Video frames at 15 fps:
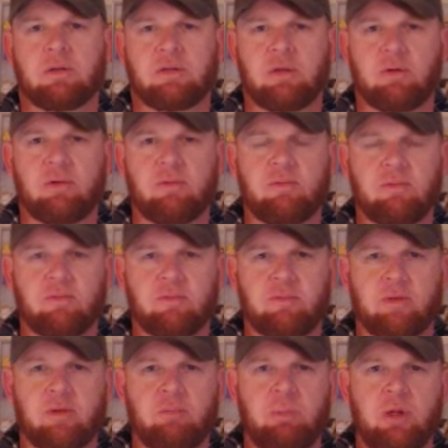So
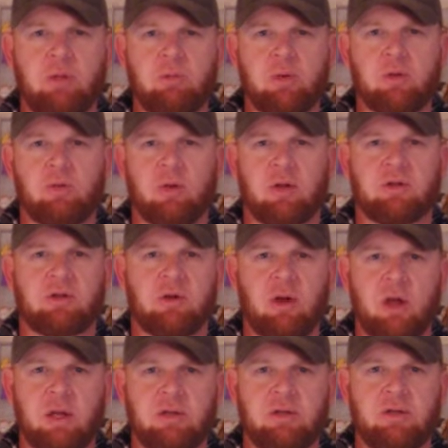for the people who are
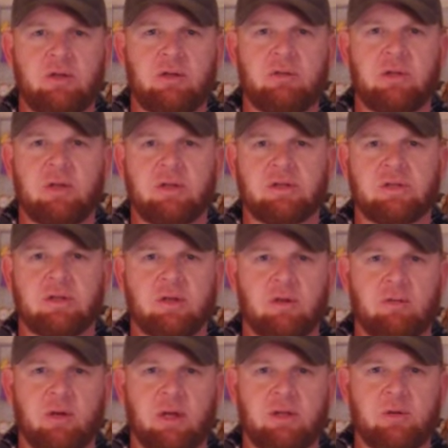trying to do things the
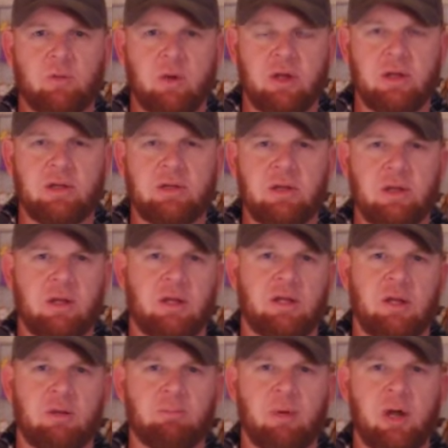correct way,
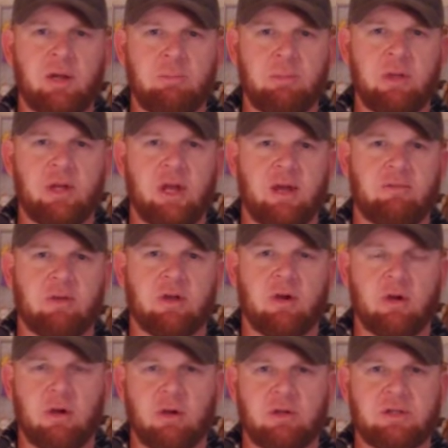and they might be having a
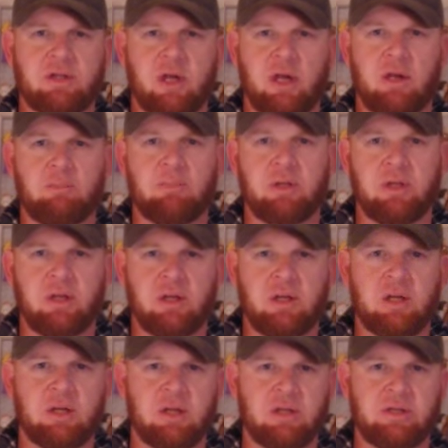hard time
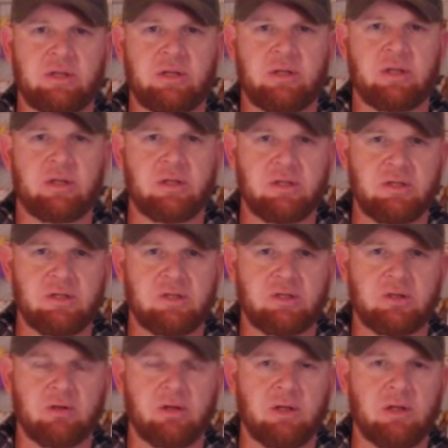getting into the
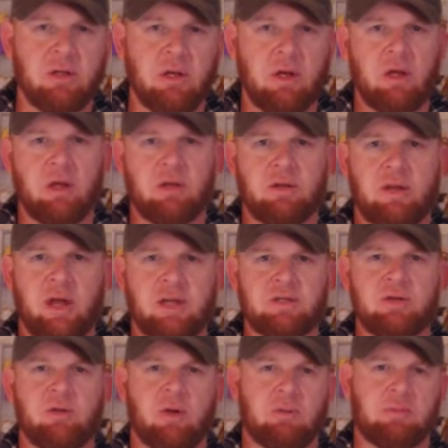industry,
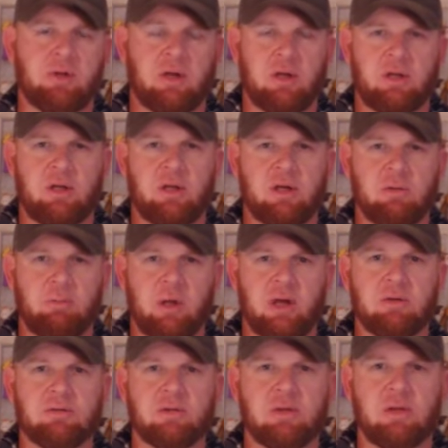that's who I'm trying to help
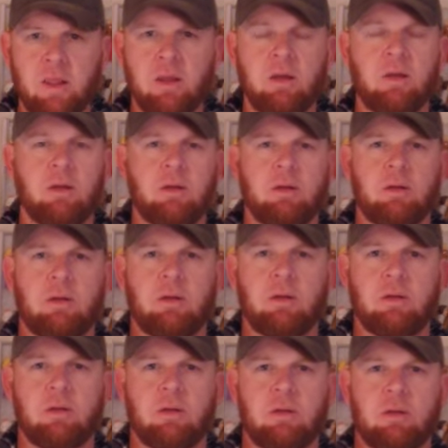out.
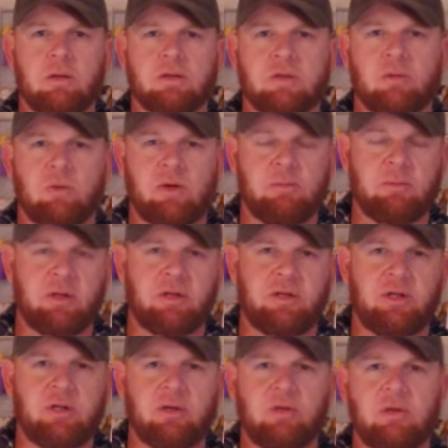So what I'm going to
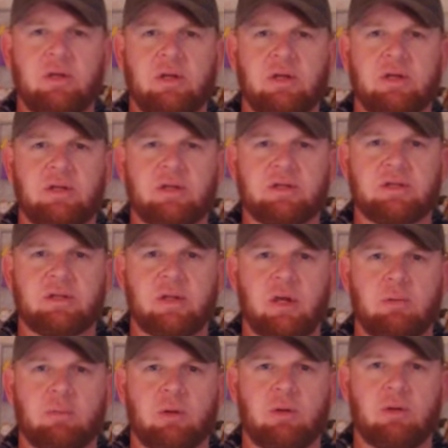do is
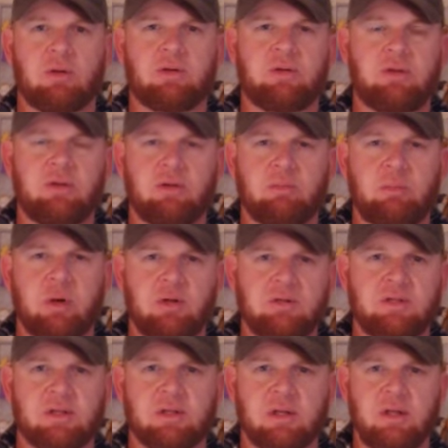I'm going to
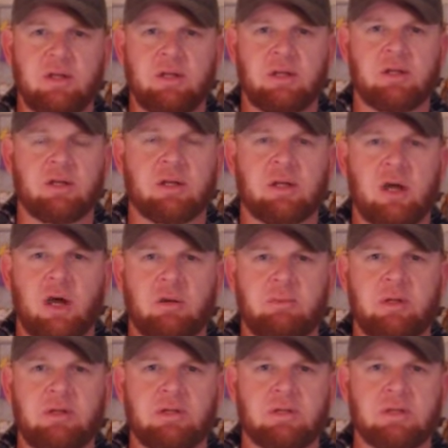post a link in the
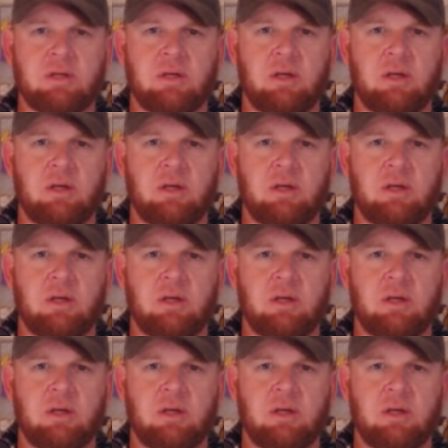comments